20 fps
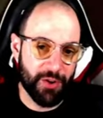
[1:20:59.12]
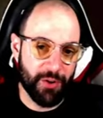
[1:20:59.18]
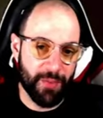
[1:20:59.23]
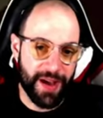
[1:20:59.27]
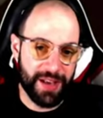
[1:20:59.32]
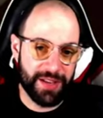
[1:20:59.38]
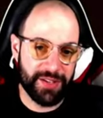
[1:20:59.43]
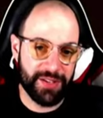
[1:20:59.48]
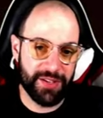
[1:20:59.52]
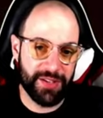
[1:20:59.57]

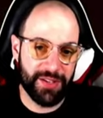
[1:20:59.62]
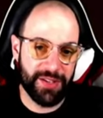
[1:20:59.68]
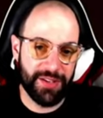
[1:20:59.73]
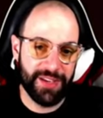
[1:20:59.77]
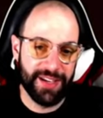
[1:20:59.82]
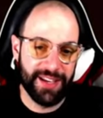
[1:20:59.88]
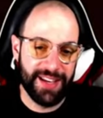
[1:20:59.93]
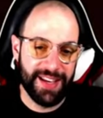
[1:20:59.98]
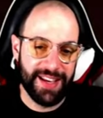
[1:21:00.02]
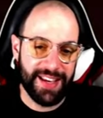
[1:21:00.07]

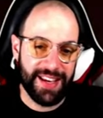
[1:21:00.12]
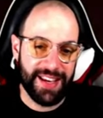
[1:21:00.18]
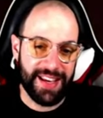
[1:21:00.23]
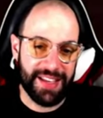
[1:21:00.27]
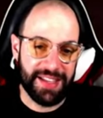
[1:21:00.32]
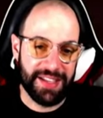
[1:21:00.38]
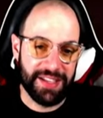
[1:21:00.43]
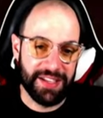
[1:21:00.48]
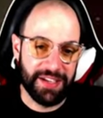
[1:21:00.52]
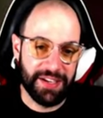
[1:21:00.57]
Chronomancer
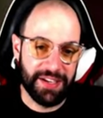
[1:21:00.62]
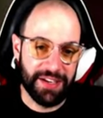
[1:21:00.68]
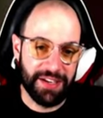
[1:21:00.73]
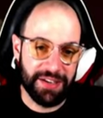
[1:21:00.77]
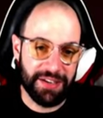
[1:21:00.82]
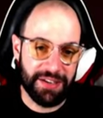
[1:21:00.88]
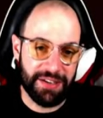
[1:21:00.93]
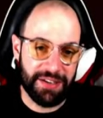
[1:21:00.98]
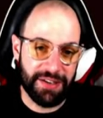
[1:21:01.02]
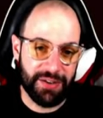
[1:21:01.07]
in
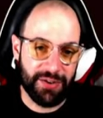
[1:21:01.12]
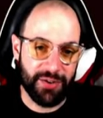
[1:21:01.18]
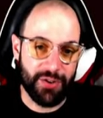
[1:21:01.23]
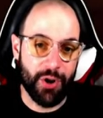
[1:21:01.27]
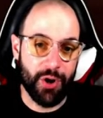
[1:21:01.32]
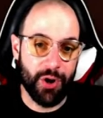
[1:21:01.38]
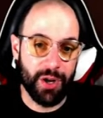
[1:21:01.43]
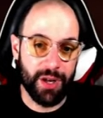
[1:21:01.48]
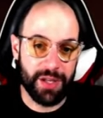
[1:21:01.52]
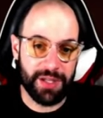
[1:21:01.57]
the
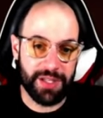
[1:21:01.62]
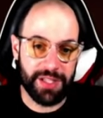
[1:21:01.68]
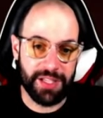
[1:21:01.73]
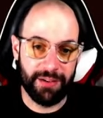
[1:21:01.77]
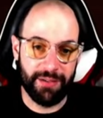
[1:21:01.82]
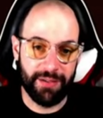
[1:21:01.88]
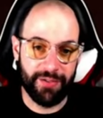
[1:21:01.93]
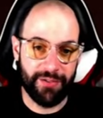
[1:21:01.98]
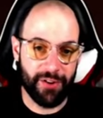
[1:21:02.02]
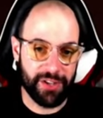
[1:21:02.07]
gold and
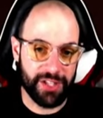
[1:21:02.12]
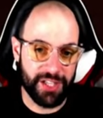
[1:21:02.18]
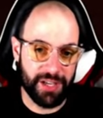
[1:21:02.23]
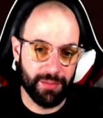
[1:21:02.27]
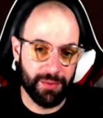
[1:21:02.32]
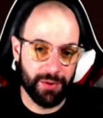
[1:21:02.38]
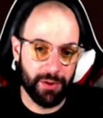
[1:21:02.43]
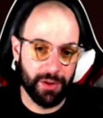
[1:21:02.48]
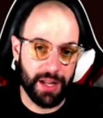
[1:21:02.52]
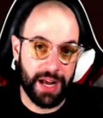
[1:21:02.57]
silver, for
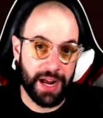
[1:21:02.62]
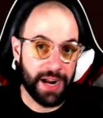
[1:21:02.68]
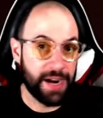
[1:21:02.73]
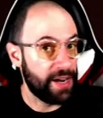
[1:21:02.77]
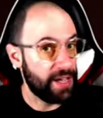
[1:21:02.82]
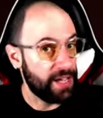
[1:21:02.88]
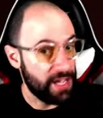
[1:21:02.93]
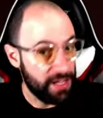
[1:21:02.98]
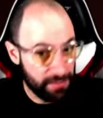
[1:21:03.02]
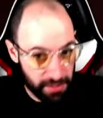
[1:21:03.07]
example,
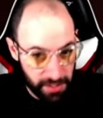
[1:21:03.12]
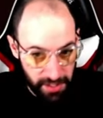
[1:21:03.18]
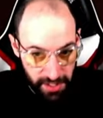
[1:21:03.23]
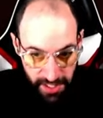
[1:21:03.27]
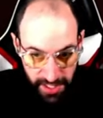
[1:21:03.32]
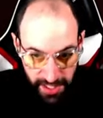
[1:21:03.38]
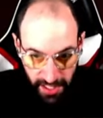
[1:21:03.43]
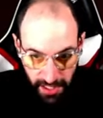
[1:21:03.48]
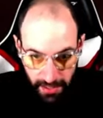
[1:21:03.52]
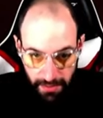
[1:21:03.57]
or even
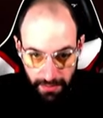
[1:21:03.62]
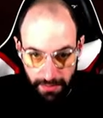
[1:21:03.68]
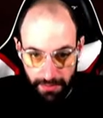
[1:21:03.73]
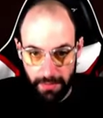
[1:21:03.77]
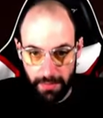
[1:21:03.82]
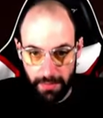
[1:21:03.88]
in jade,